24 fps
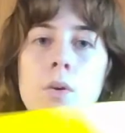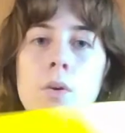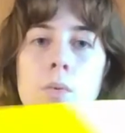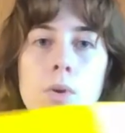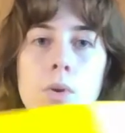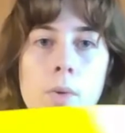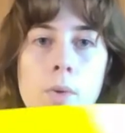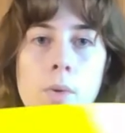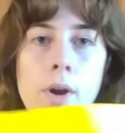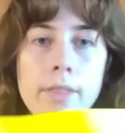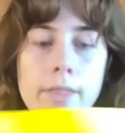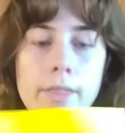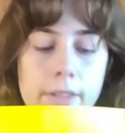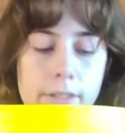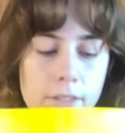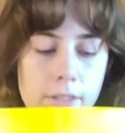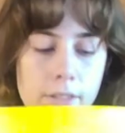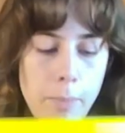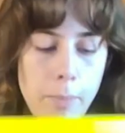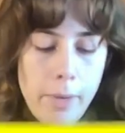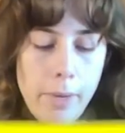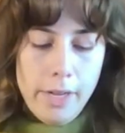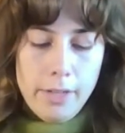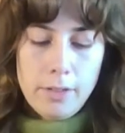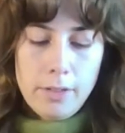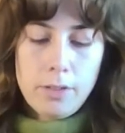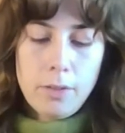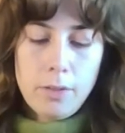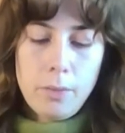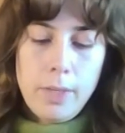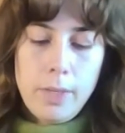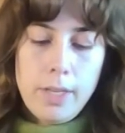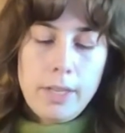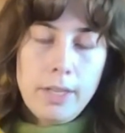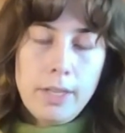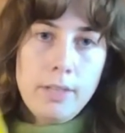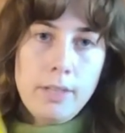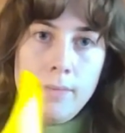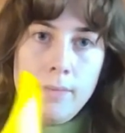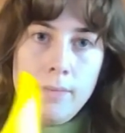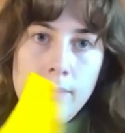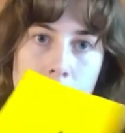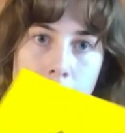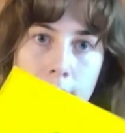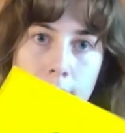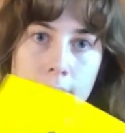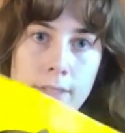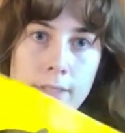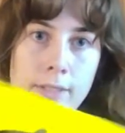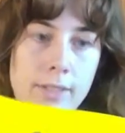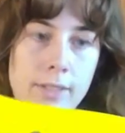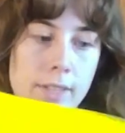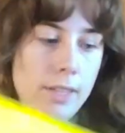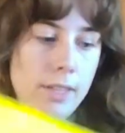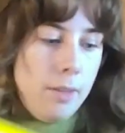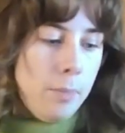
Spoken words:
We want this bit so we can see